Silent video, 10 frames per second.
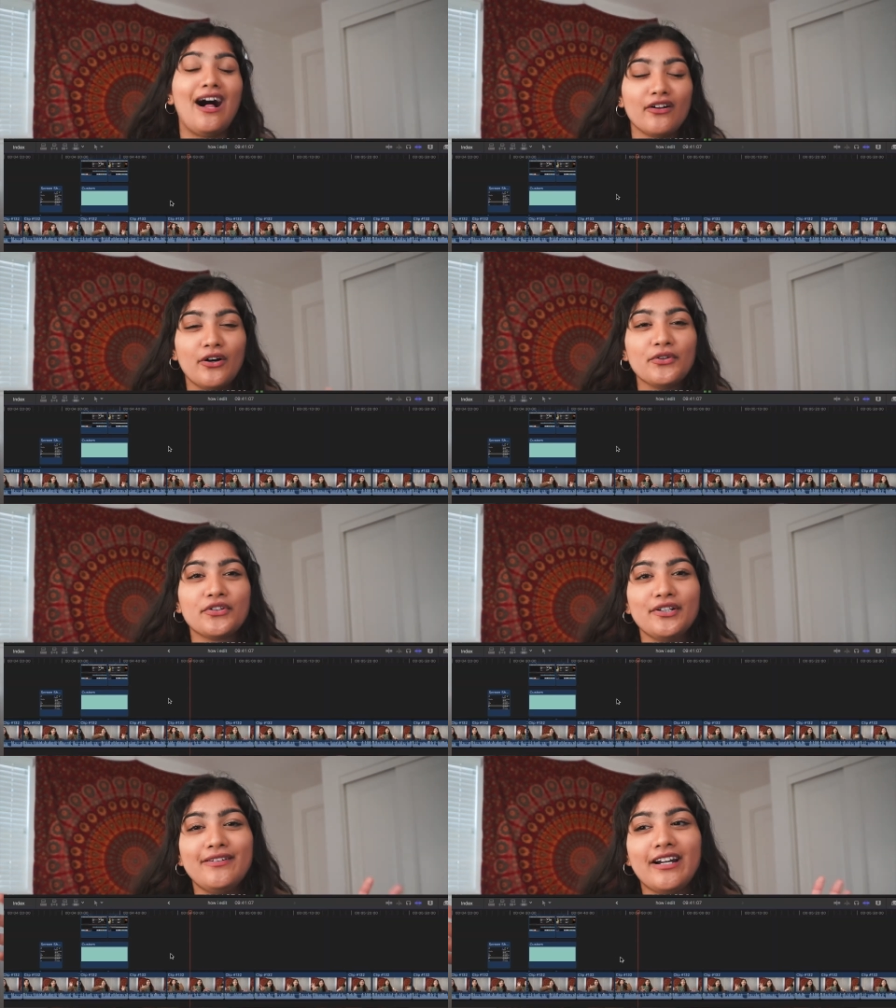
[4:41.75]
I'll go
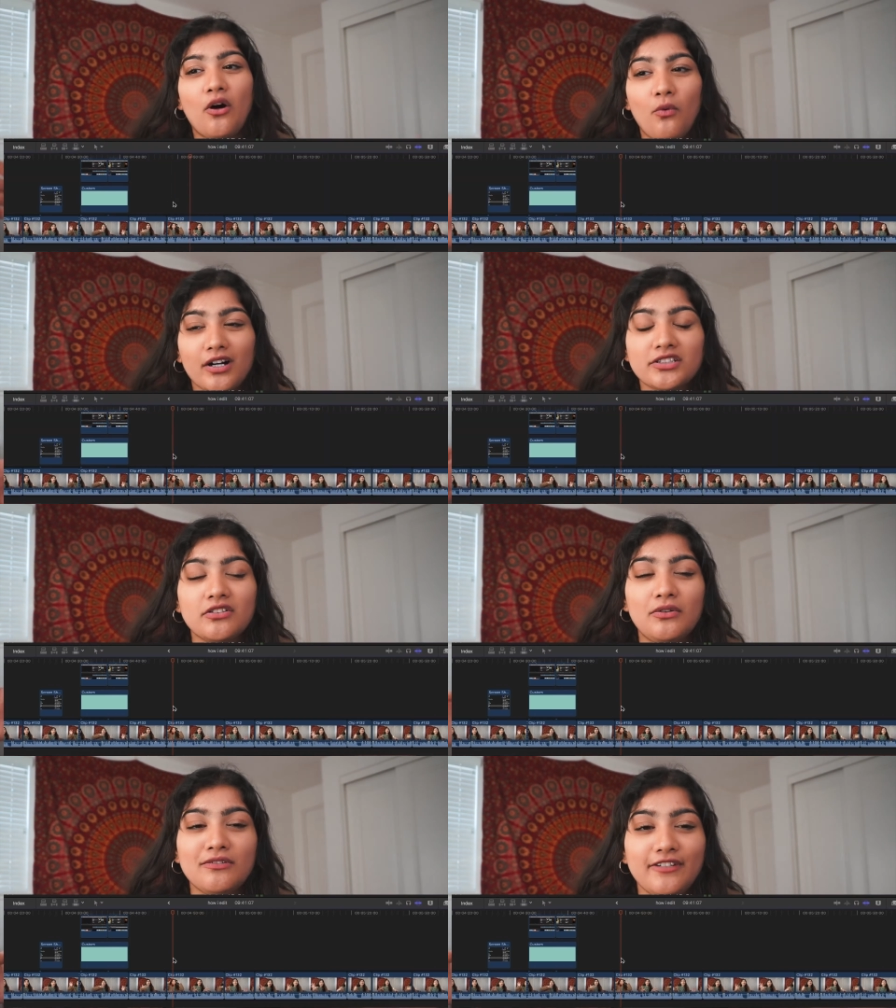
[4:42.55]
through and I'll watch the
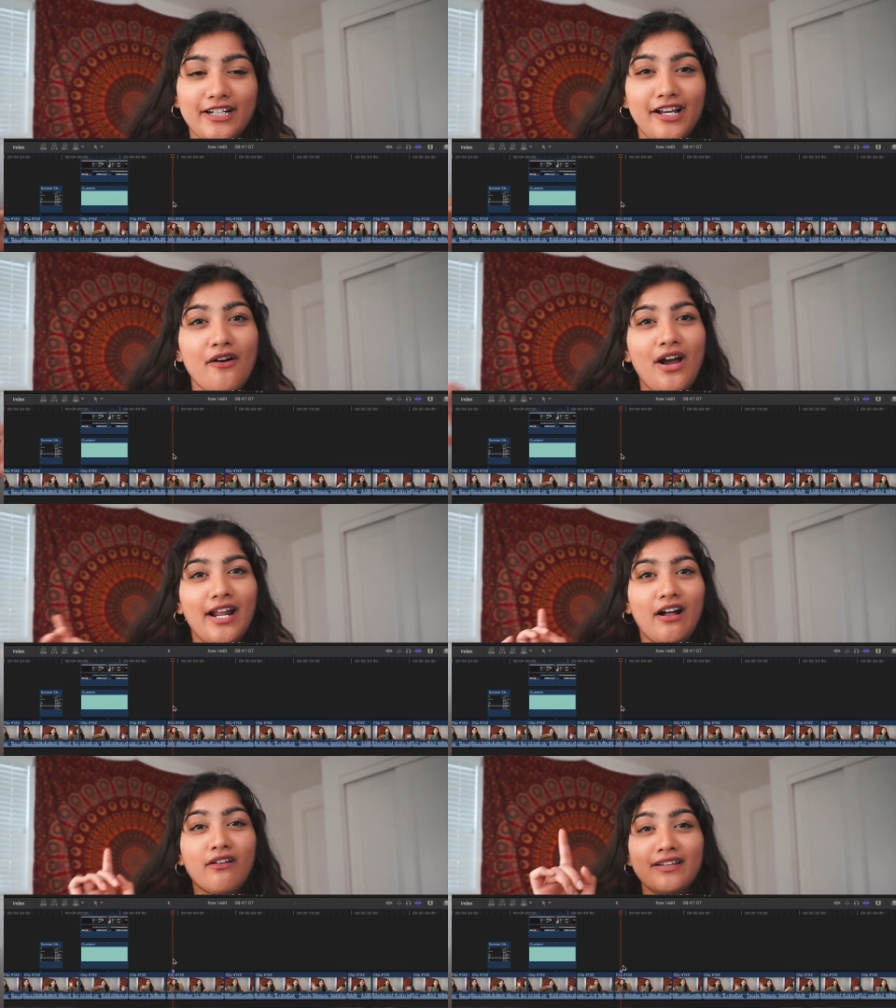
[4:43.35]
whole video
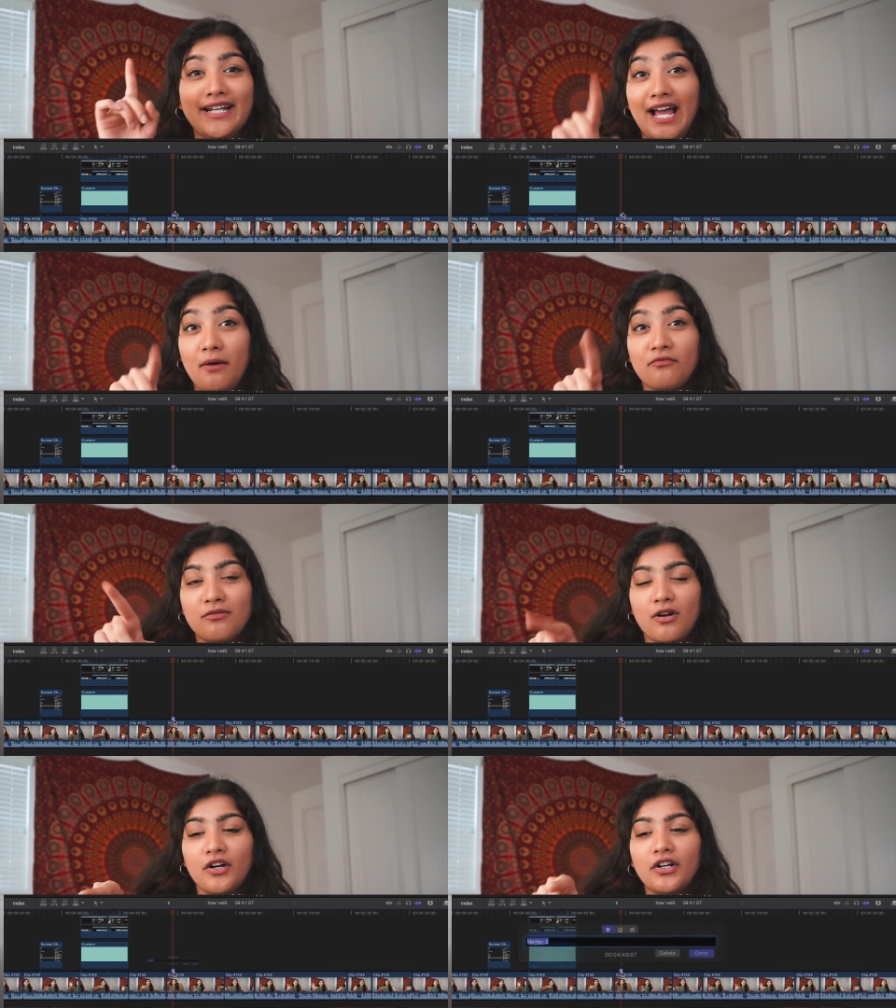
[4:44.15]
and I'll click M for
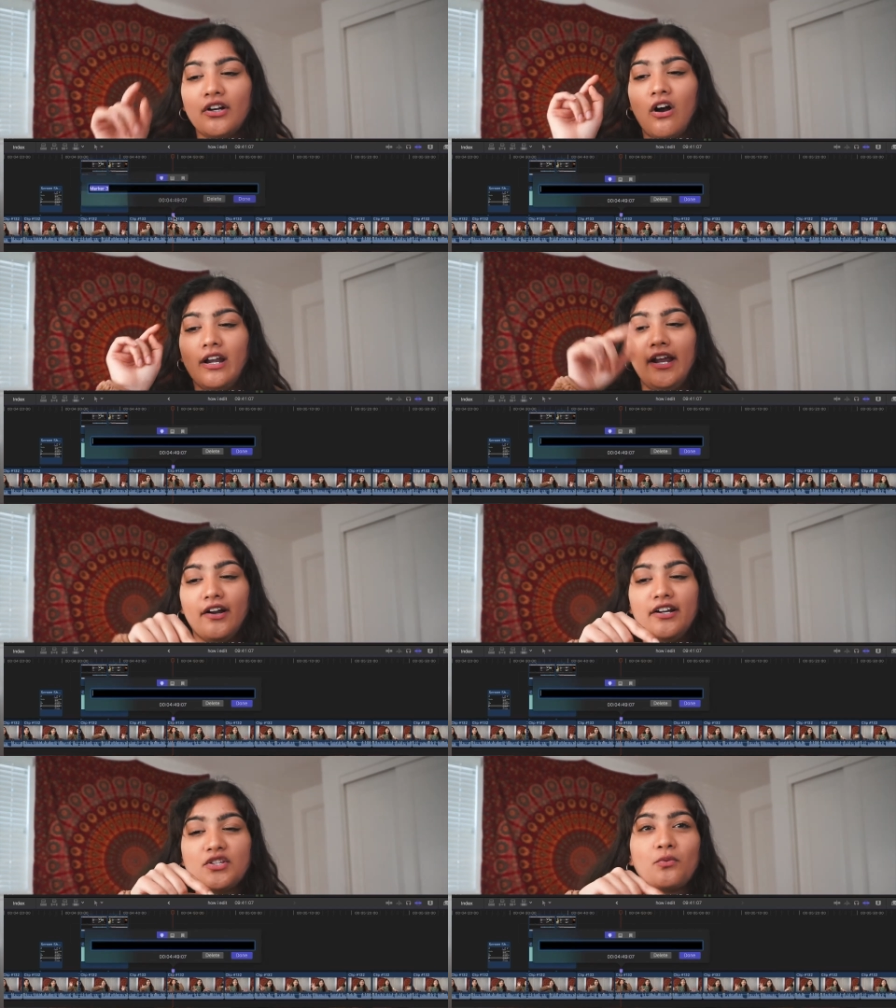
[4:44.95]
marker on
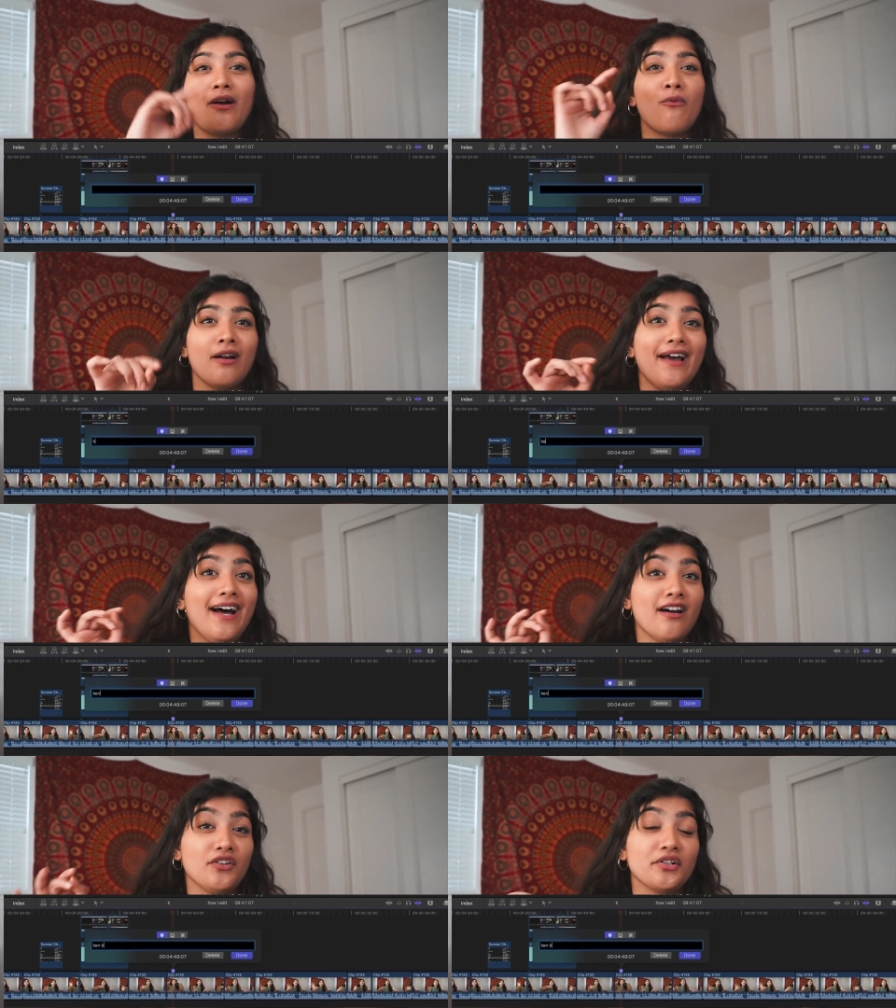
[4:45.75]
areas where I want to
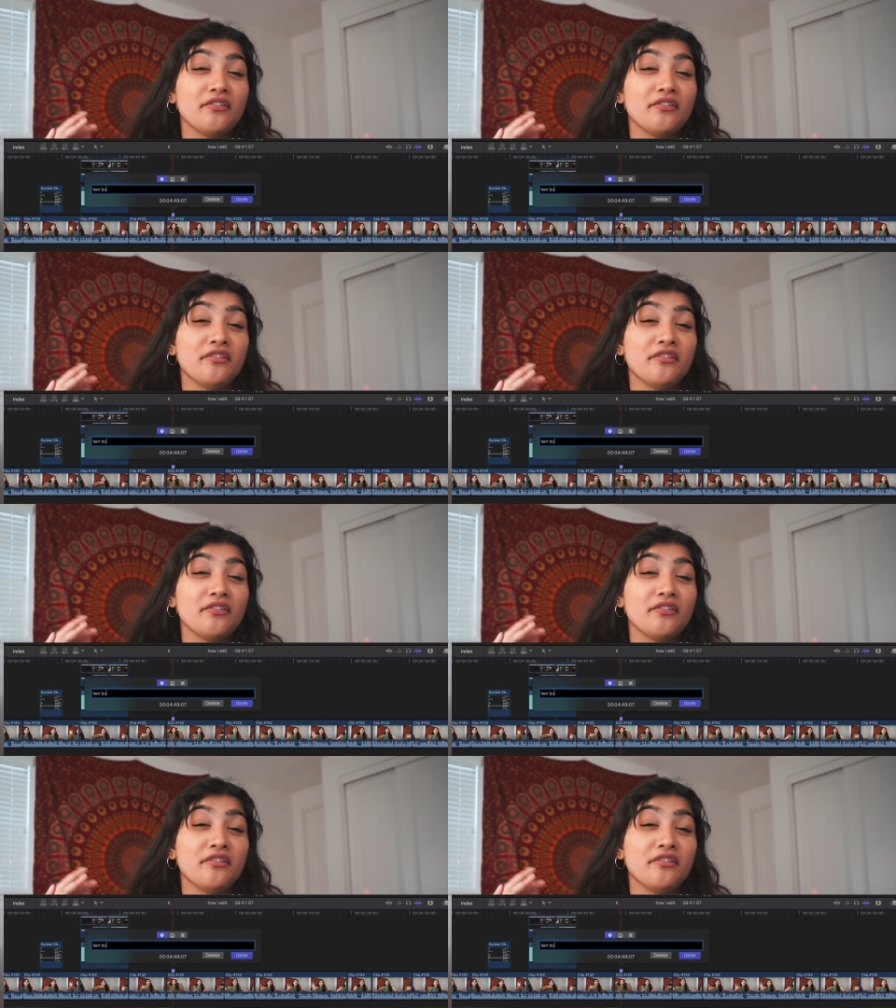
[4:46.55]
add other